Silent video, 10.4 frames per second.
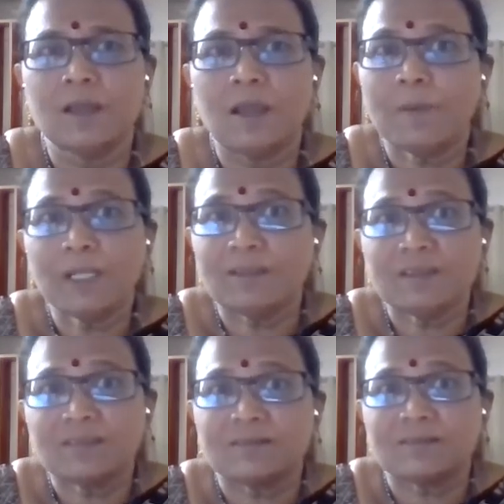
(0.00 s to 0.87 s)
But
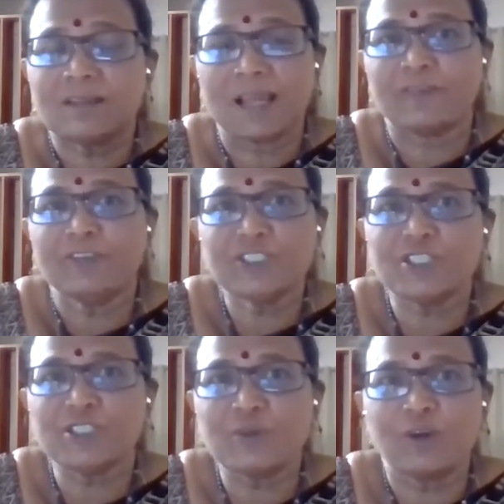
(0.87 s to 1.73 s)
this language
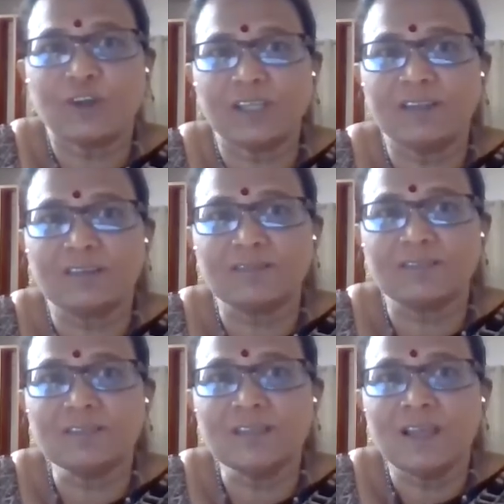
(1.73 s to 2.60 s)
teacher, what he does
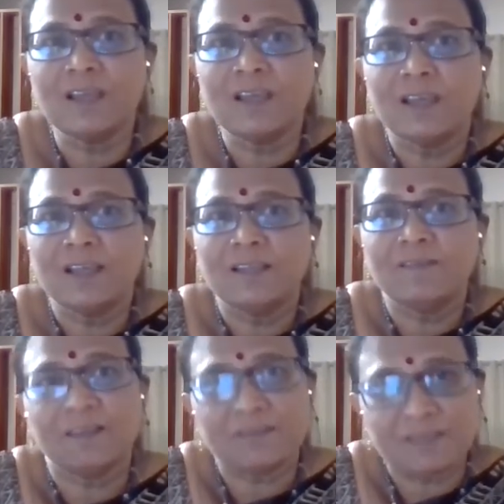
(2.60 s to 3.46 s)
is,
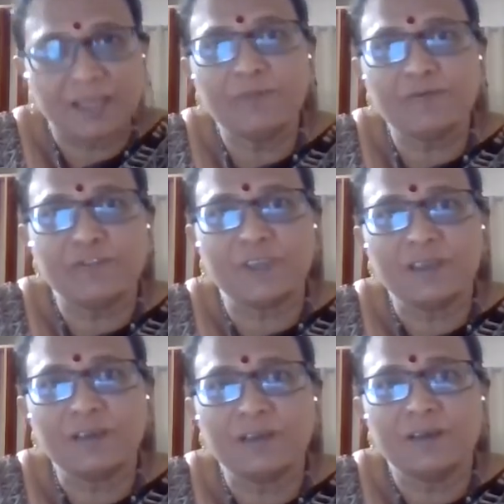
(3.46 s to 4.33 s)
the same week,